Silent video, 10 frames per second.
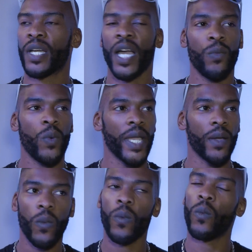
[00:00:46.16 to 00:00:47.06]
Cutting
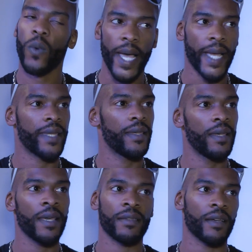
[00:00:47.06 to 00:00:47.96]
weight, whack.
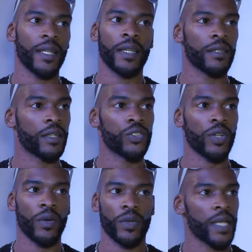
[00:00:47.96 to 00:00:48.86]
He hasn't got that under
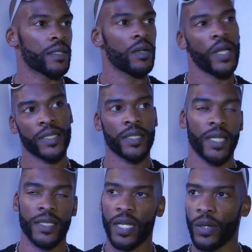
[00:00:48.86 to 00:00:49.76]
control. You have
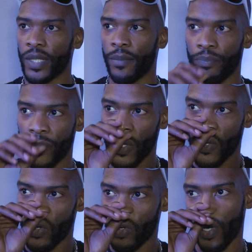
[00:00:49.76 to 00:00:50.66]
to
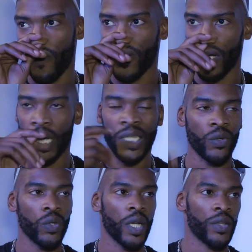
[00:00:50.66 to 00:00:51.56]
go
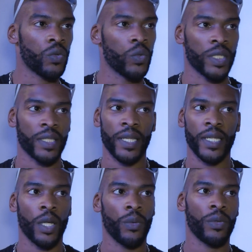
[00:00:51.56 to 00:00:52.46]
for a sworn
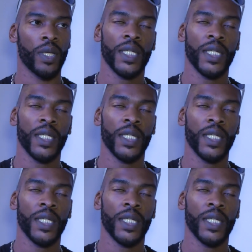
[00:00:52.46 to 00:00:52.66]
today, you know.